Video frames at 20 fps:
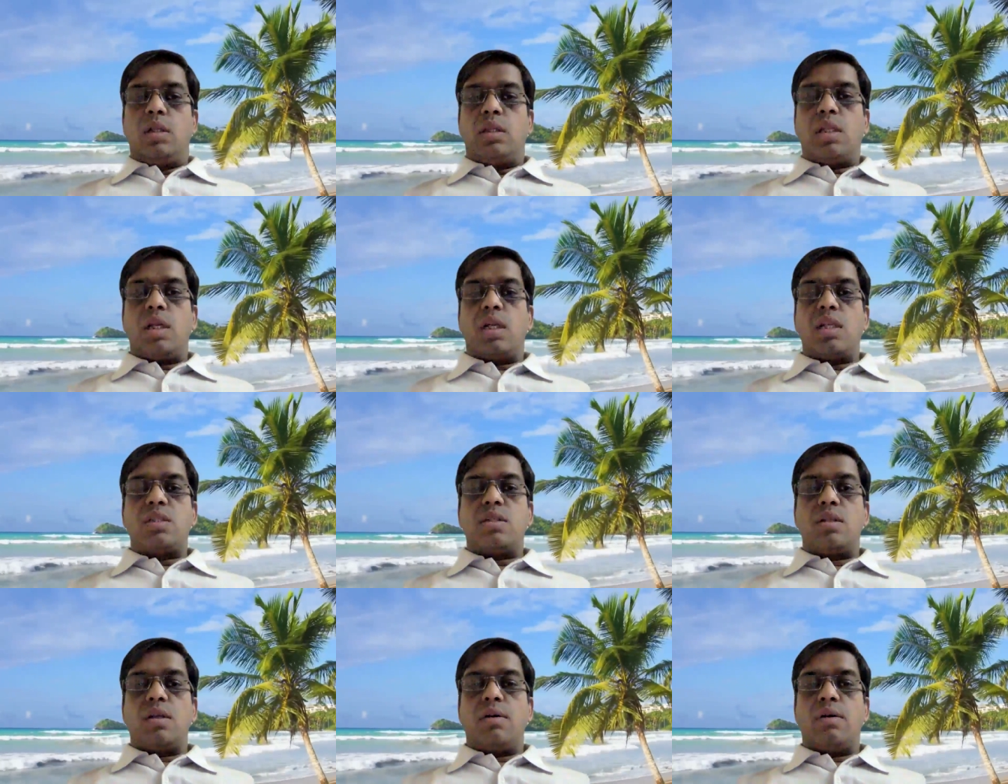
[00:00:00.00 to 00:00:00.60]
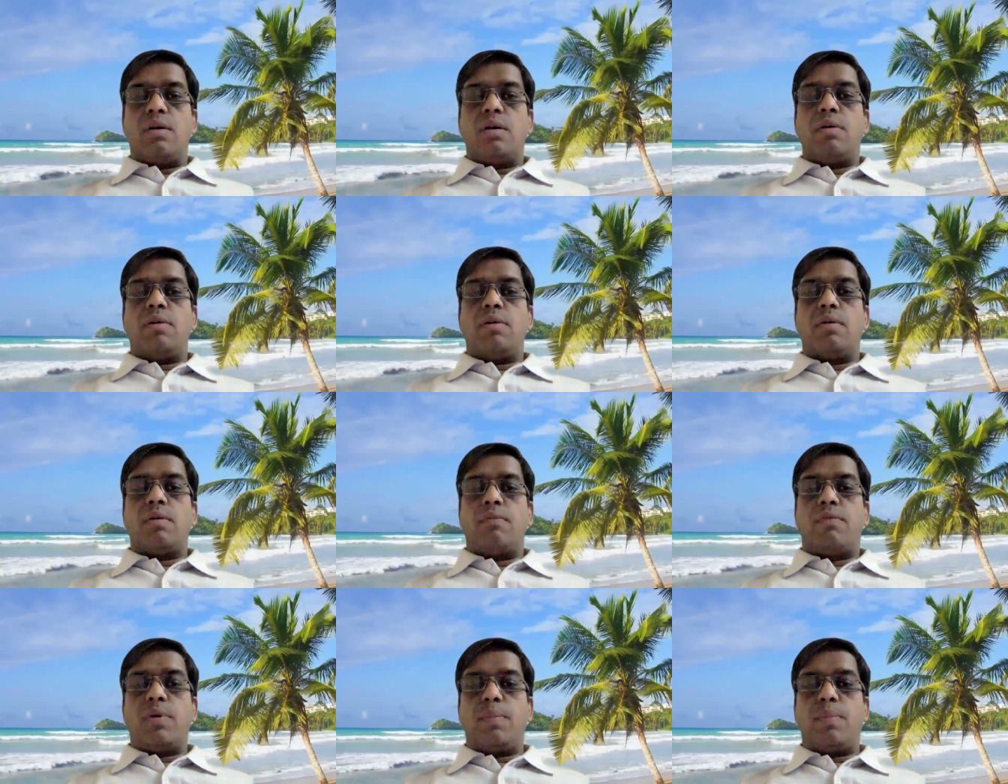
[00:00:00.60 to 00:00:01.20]
There is
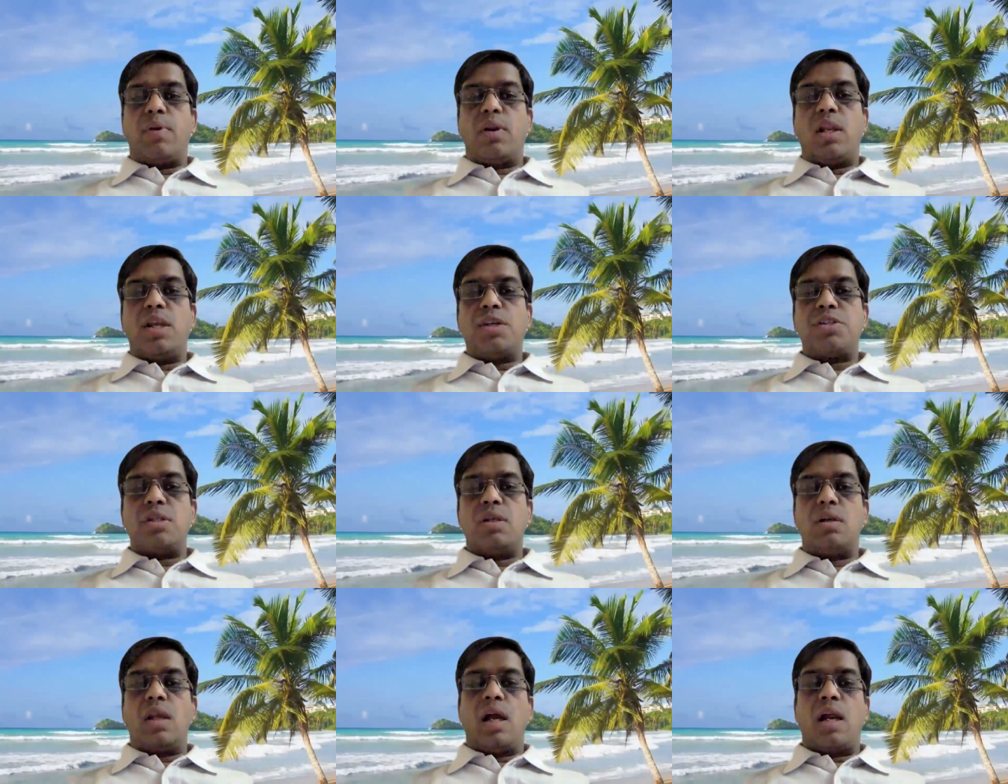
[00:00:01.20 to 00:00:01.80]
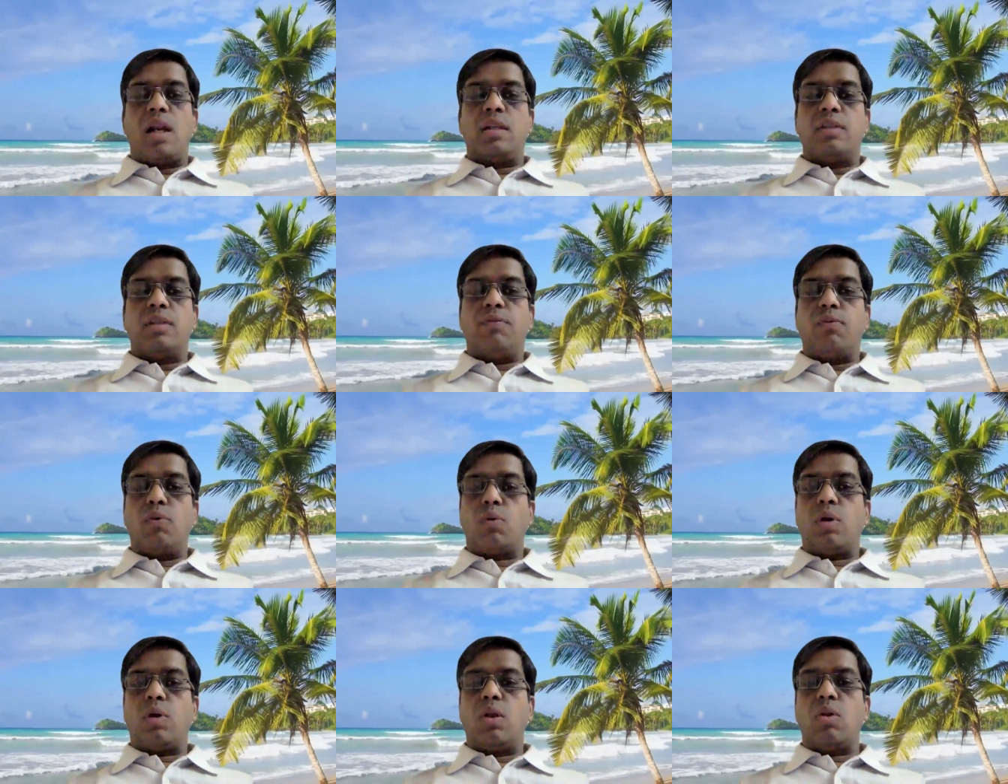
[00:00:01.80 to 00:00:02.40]
fibrillation and the
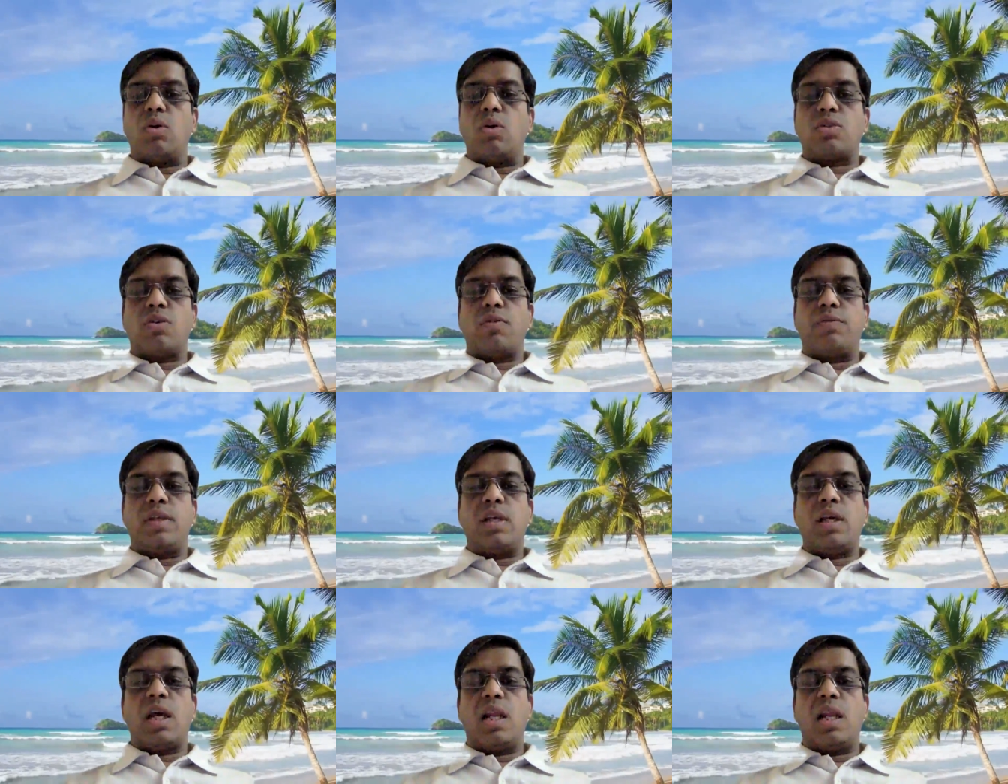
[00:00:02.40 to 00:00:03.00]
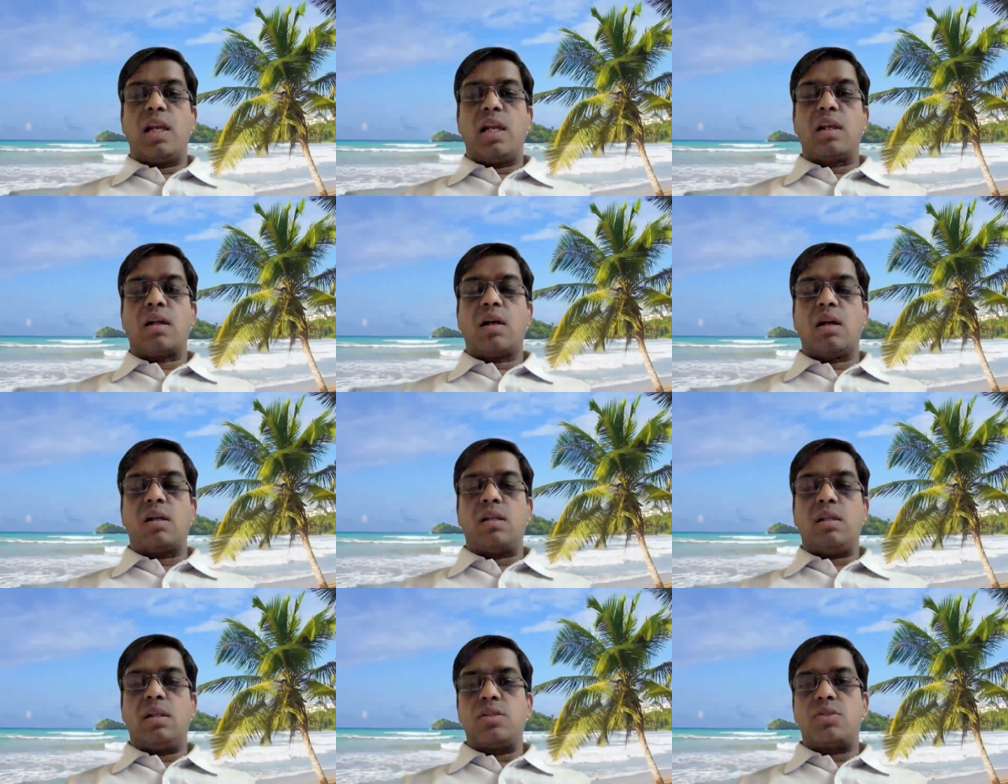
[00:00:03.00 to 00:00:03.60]
focal loss of the hyaline
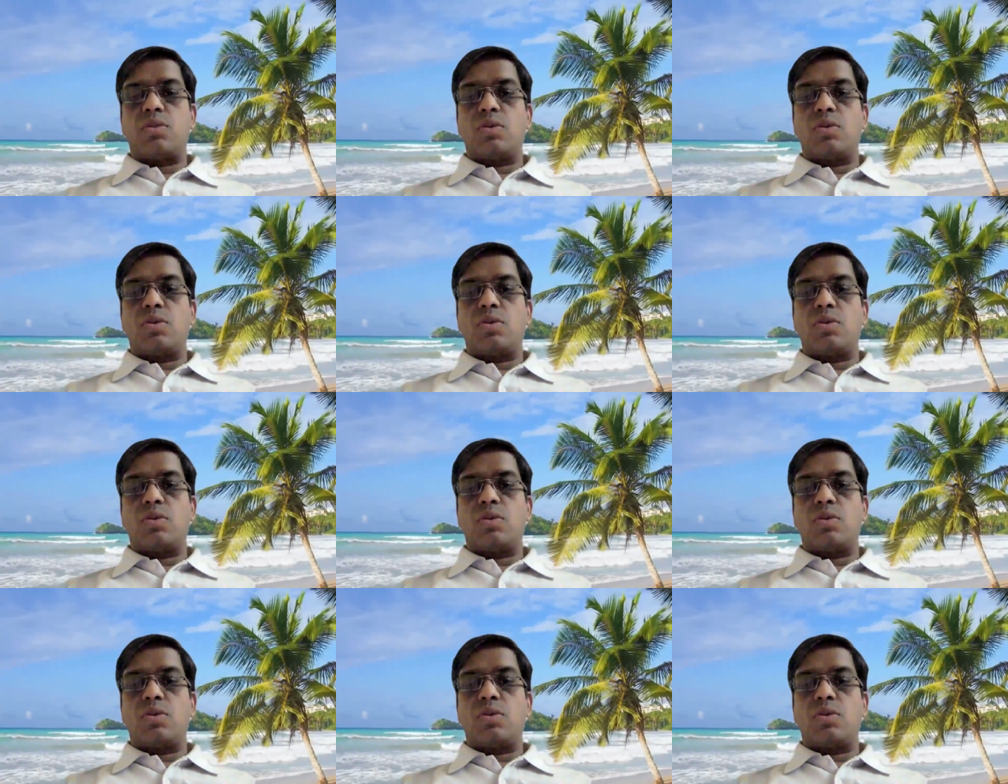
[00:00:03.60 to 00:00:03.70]
cartilage.